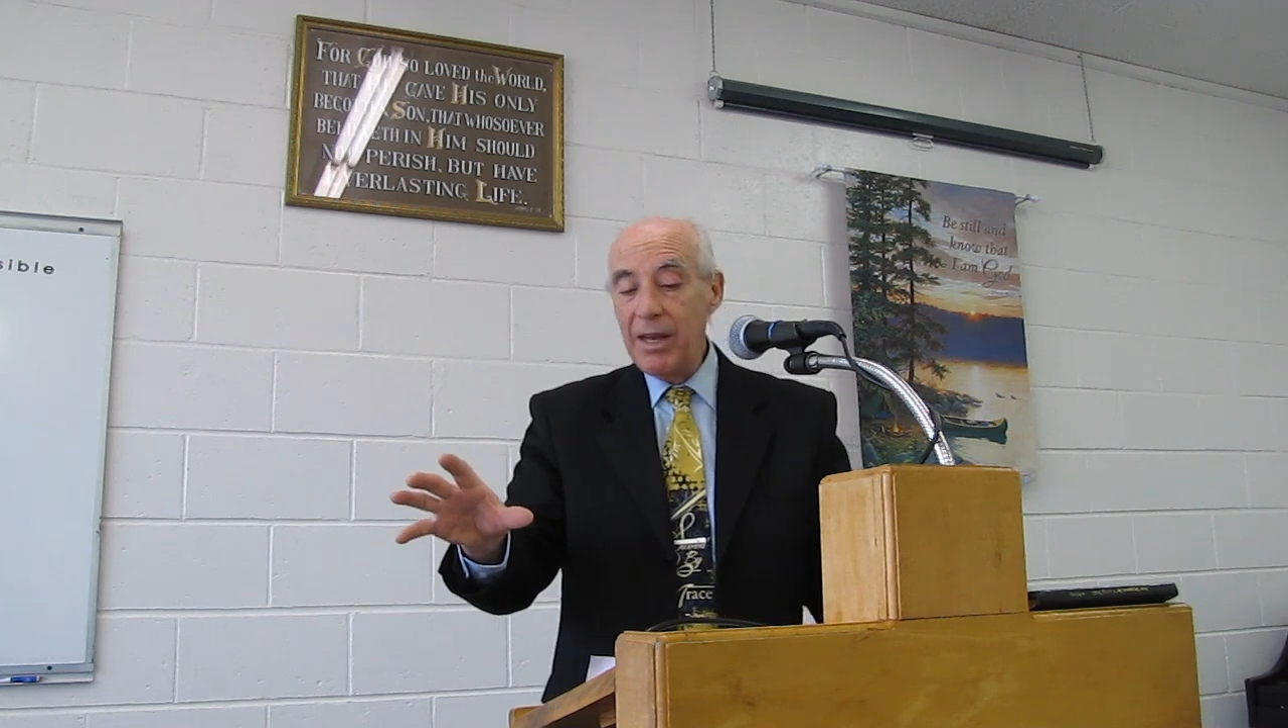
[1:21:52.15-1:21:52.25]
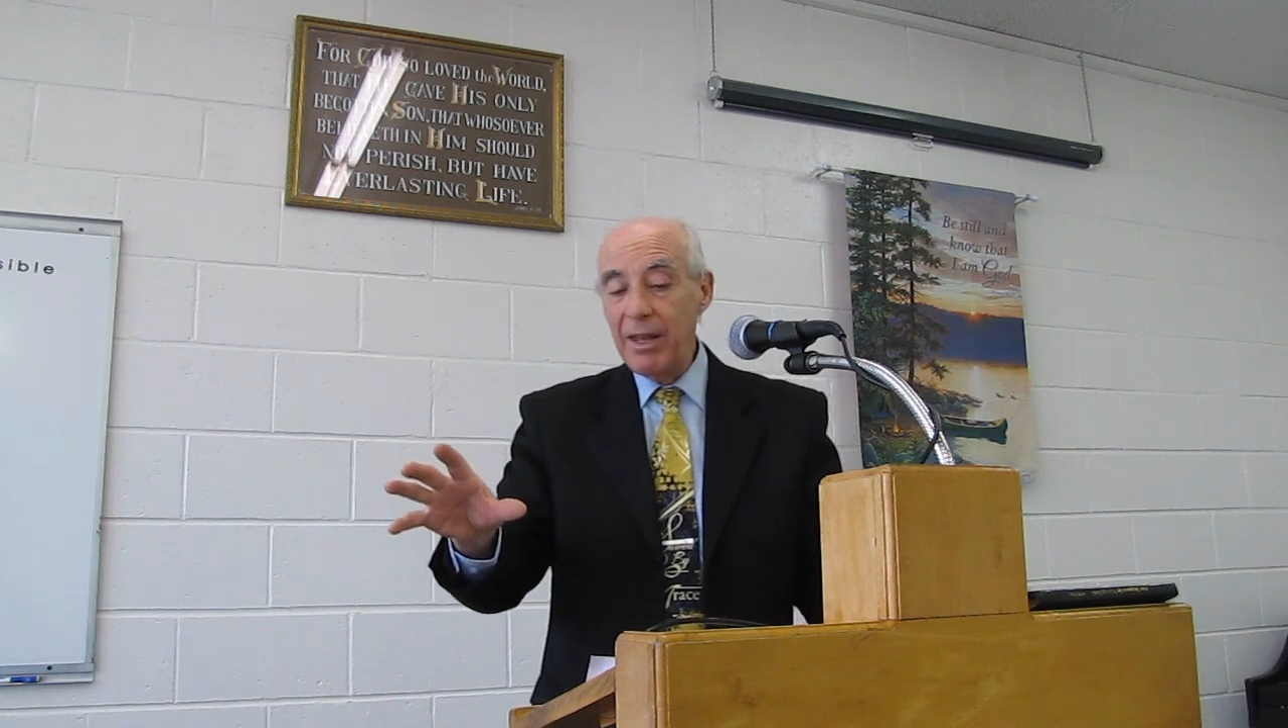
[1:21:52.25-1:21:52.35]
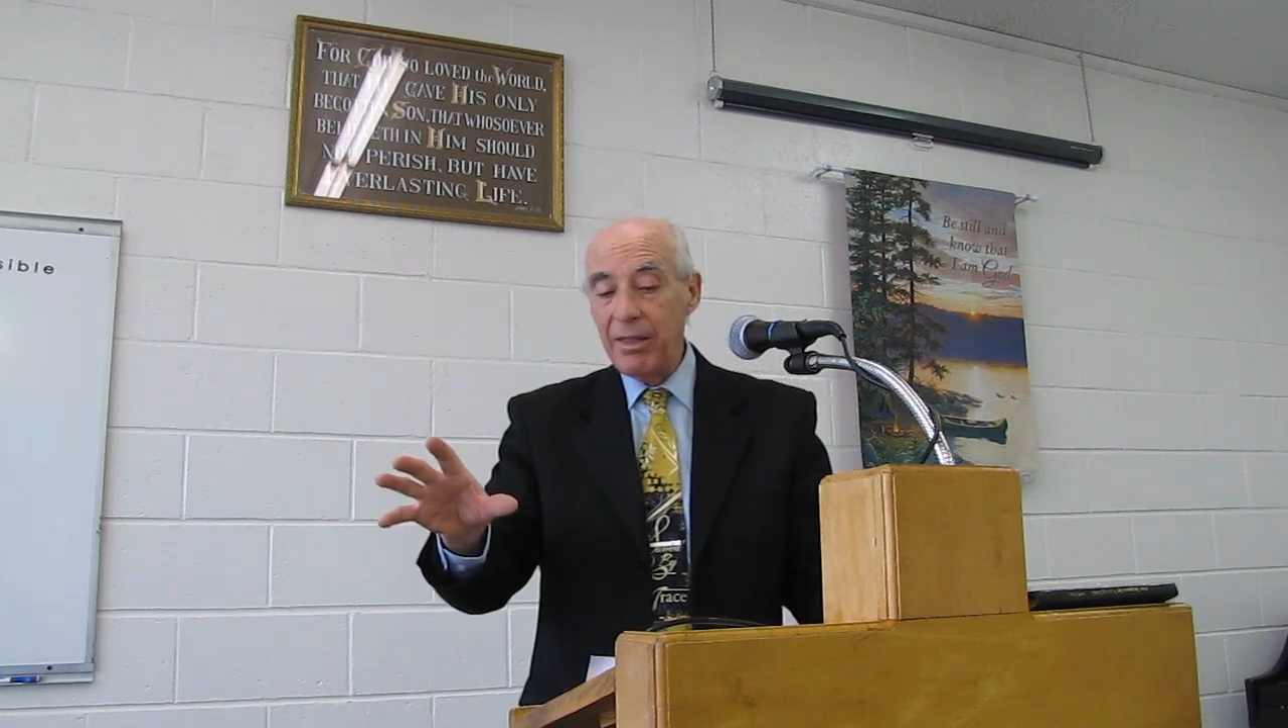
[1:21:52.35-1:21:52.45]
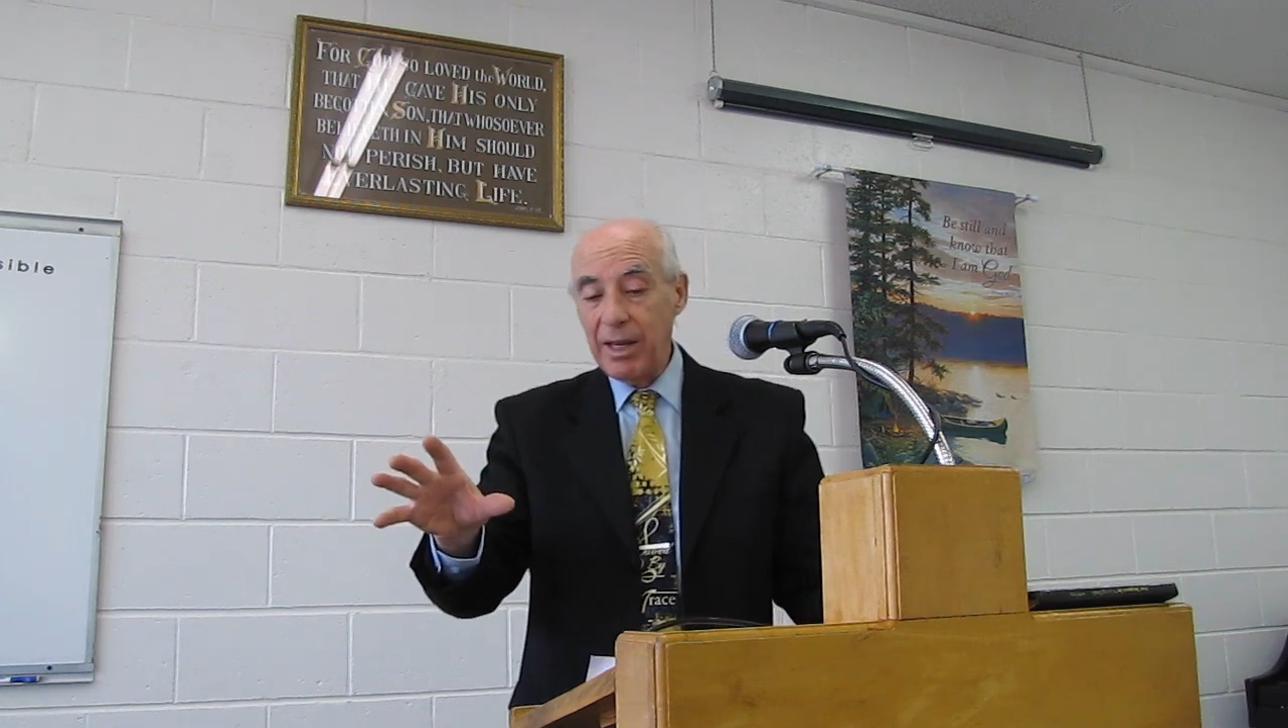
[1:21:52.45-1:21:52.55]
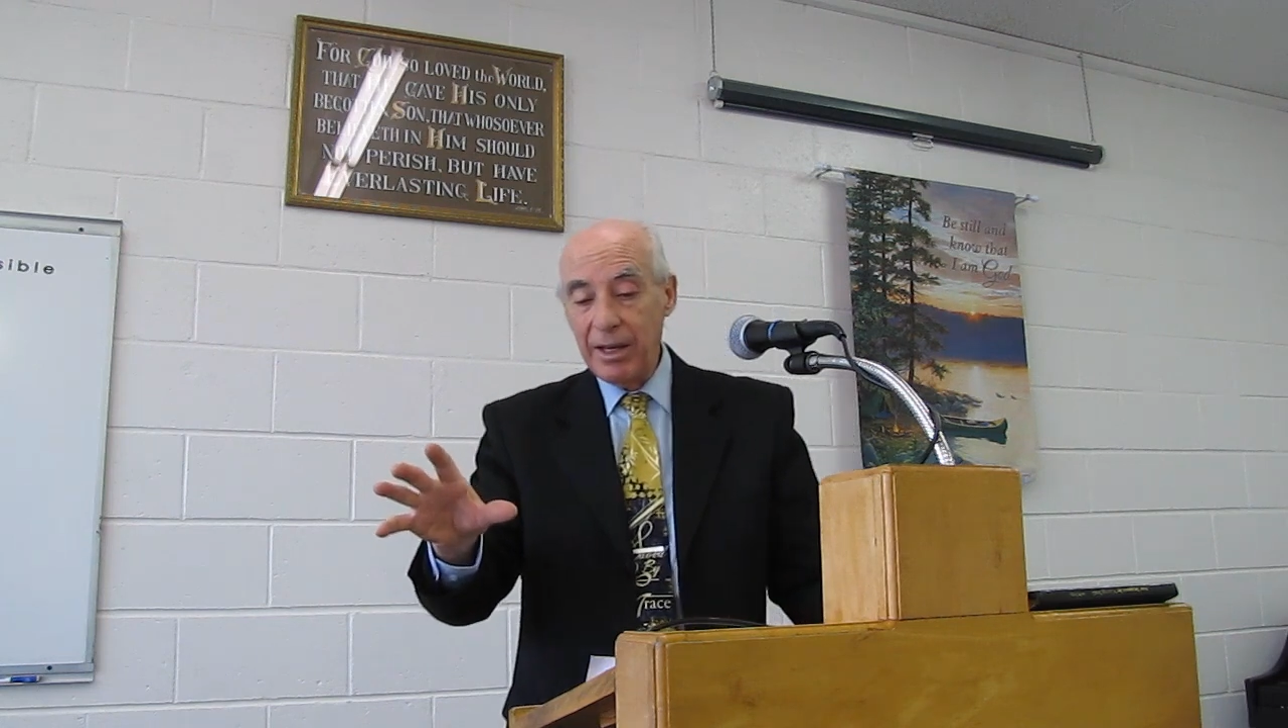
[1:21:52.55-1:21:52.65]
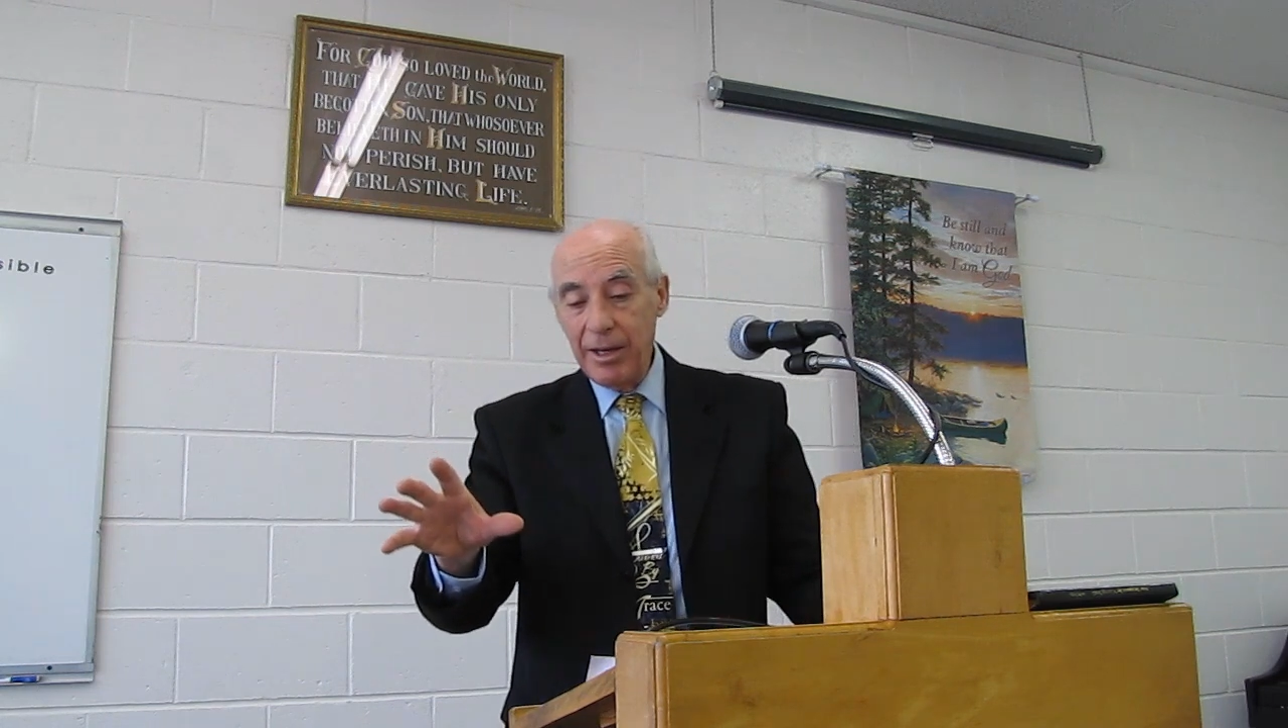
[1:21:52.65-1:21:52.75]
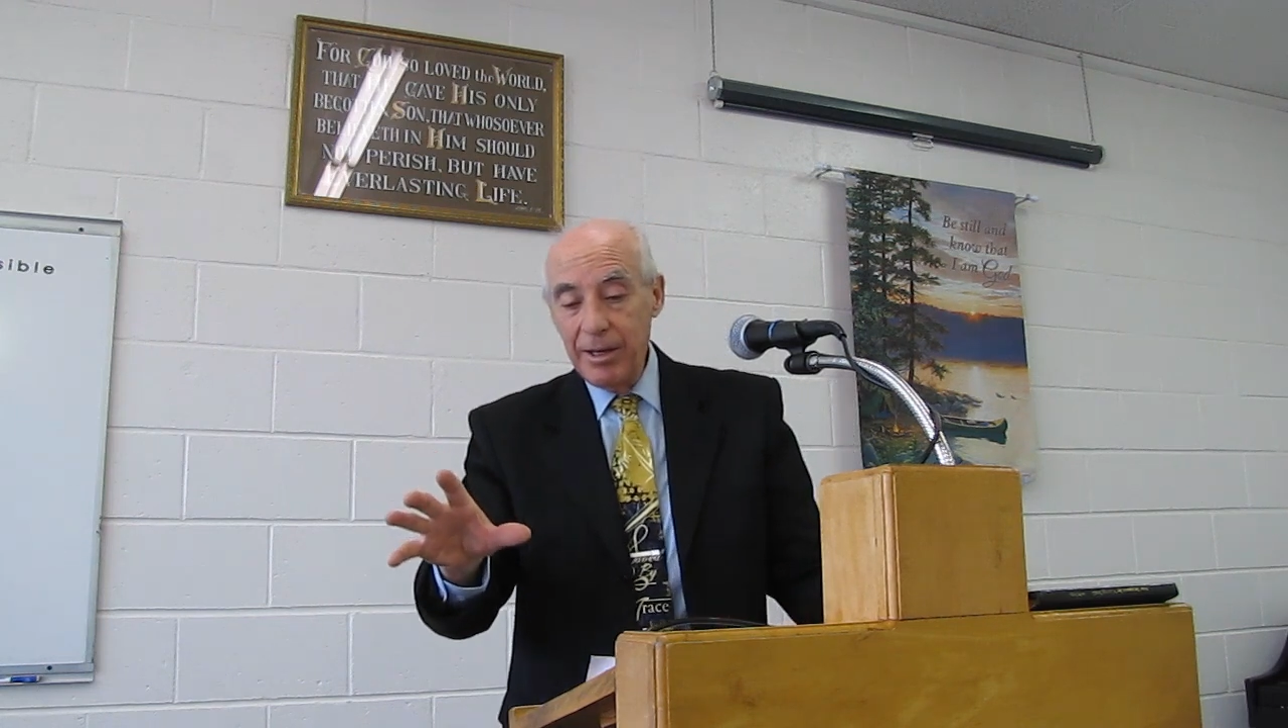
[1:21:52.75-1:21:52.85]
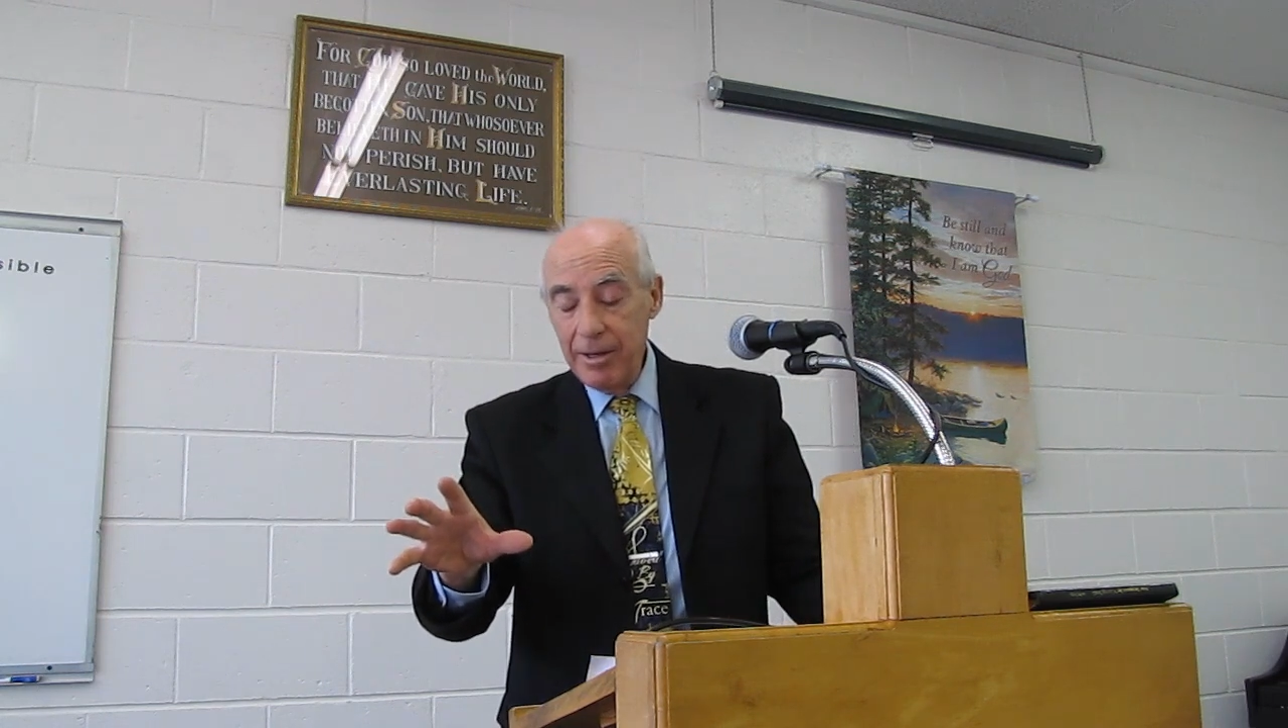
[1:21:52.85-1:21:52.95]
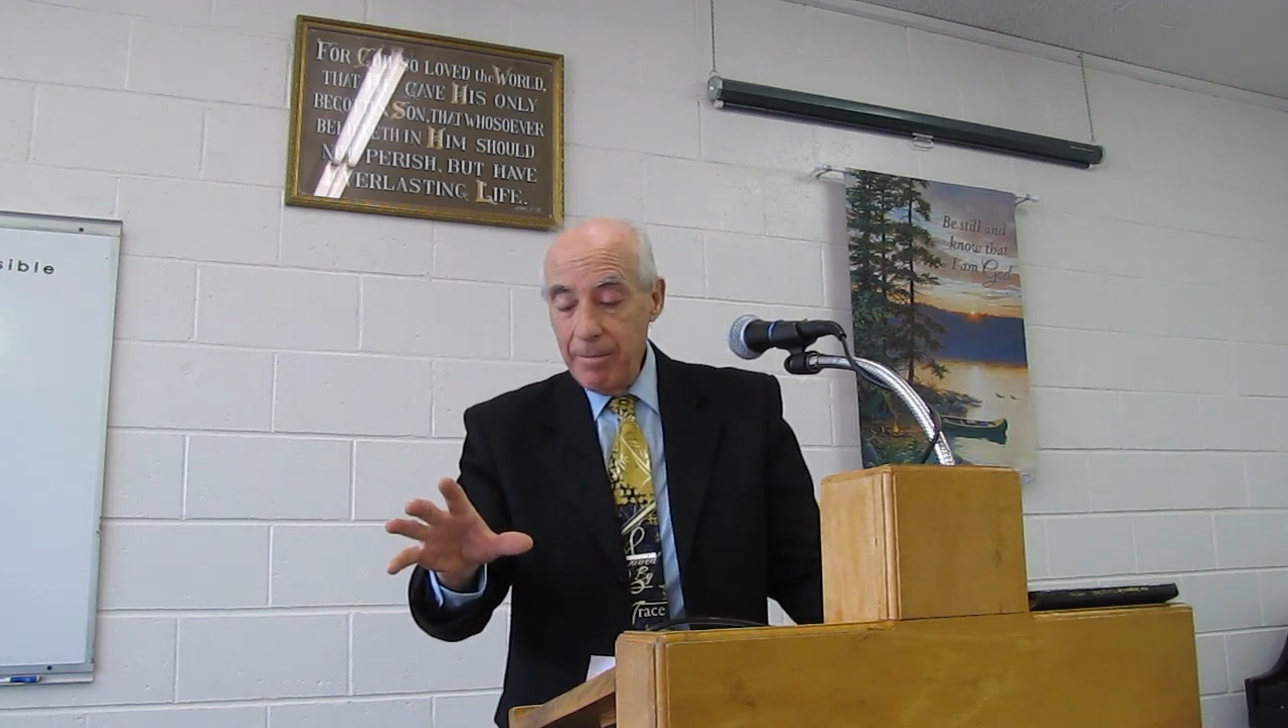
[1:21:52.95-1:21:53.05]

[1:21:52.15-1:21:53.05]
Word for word: anything.